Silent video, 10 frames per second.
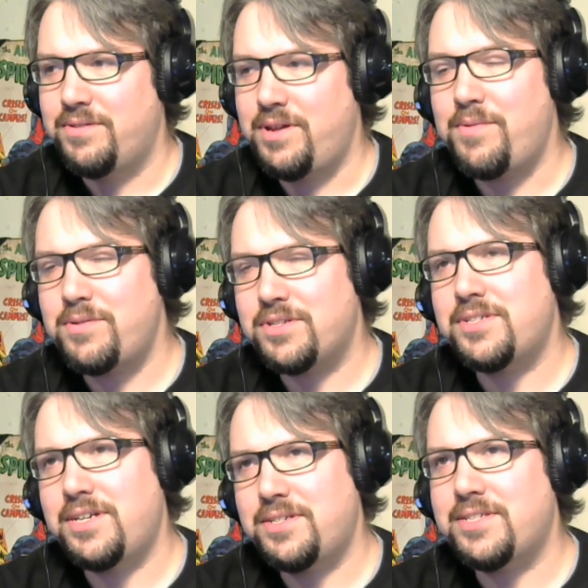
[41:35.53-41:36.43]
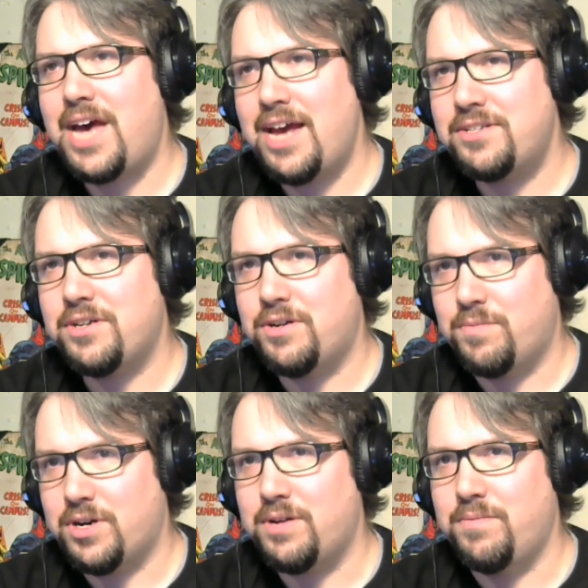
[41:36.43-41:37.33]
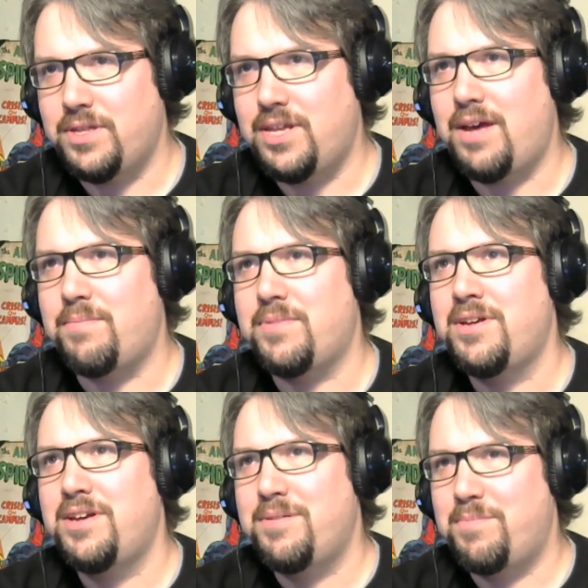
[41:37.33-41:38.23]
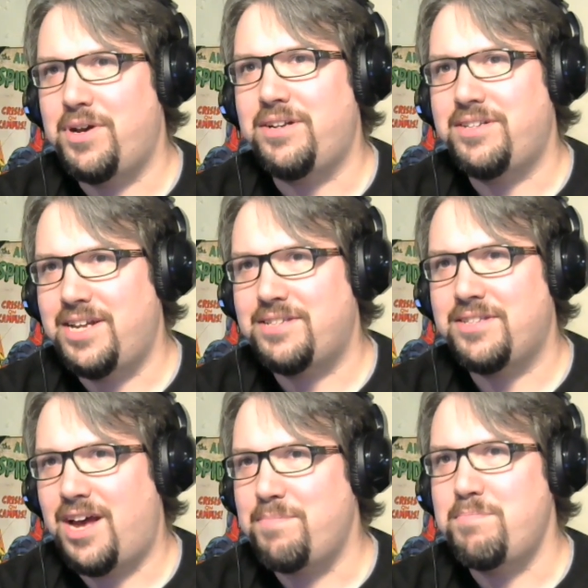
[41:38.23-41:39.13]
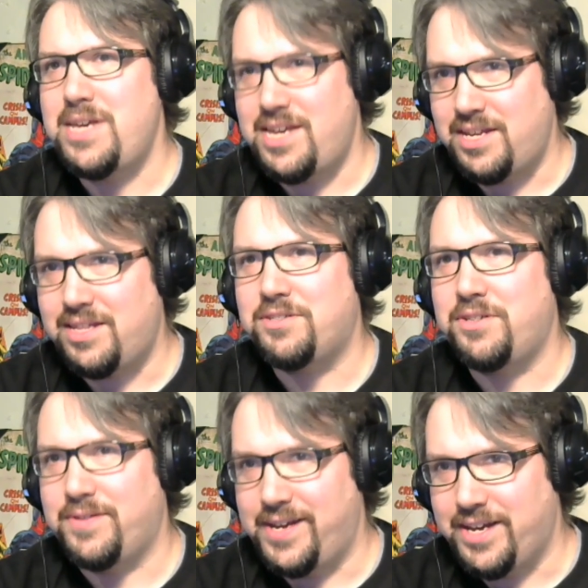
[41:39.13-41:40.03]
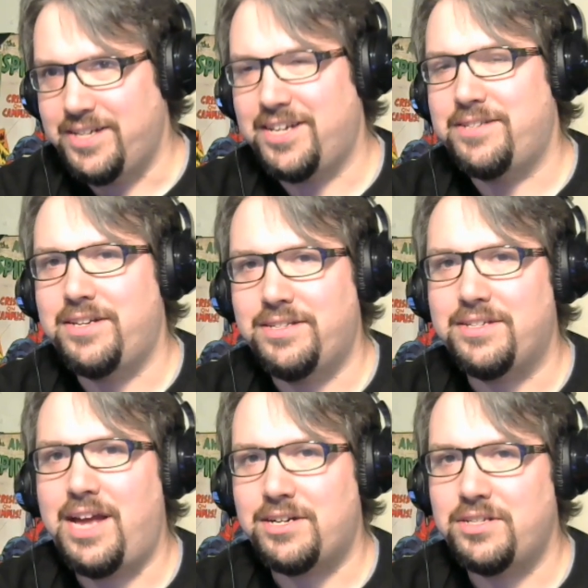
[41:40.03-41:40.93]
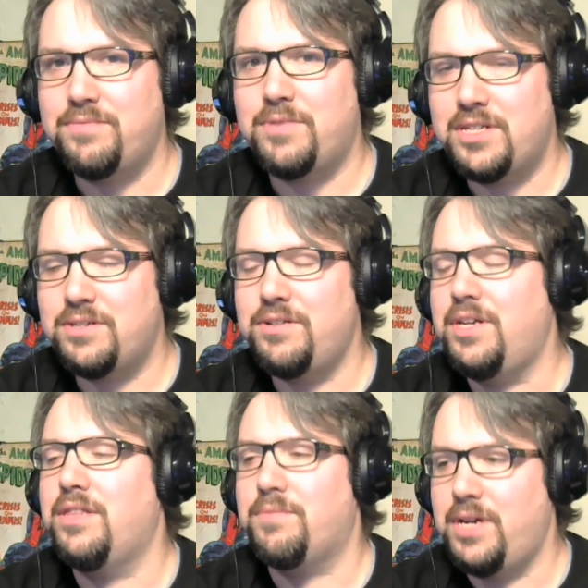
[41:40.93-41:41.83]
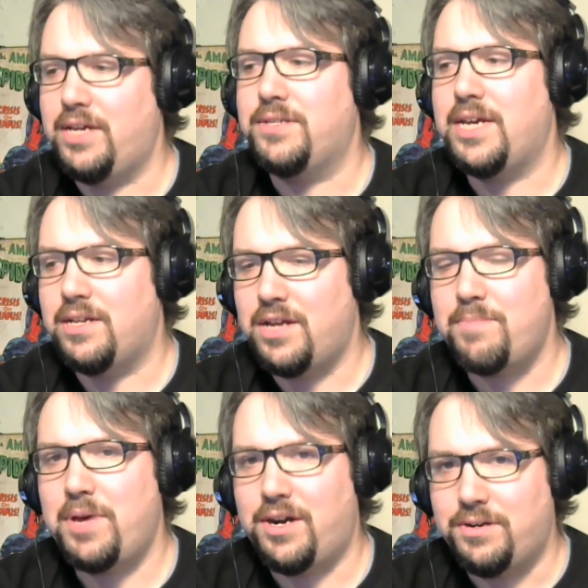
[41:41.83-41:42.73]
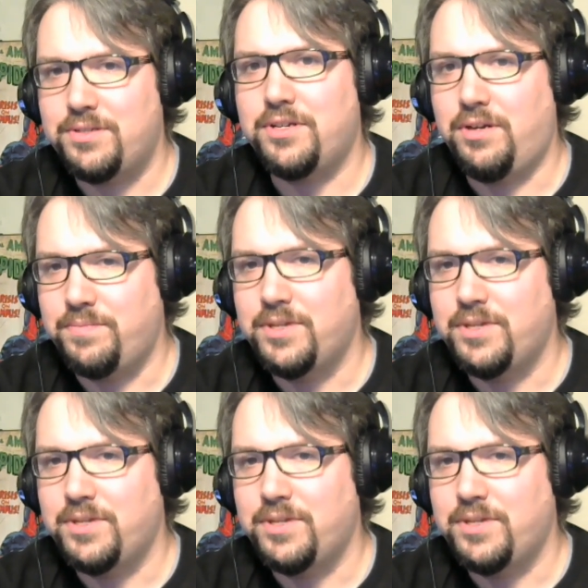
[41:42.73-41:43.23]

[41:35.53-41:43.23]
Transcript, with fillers: I was going to say since I started working with them. But that's not me that's doing it. It's, it's actually what they're doing in the ring is getting a lot better. So,